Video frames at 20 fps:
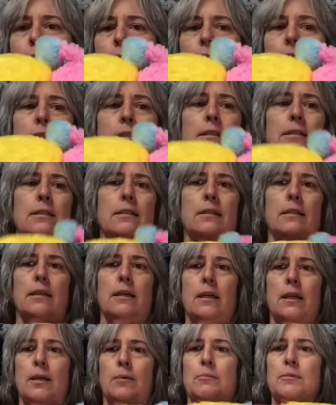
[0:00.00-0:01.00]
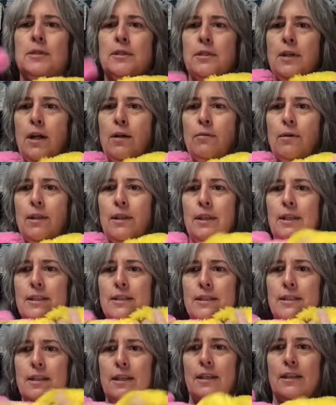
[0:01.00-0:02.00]
let's um, start with
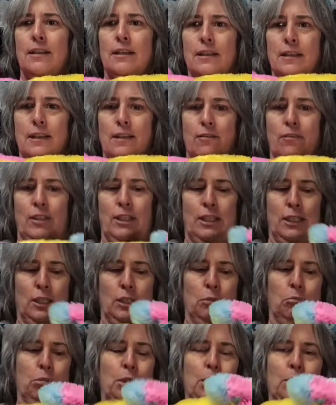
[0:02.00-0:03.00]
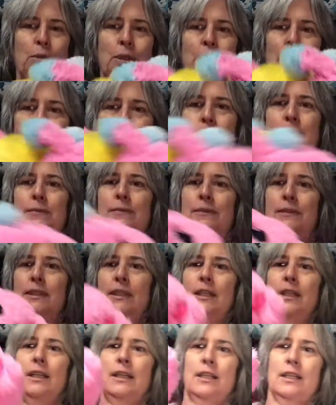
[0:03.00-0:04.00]
this lovely little beauty.
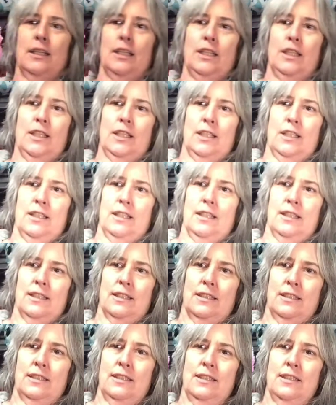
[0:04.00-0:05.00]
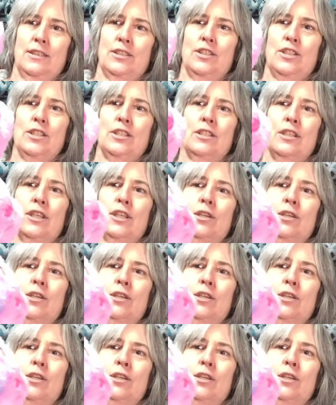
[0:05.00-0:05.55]
Isn't it just the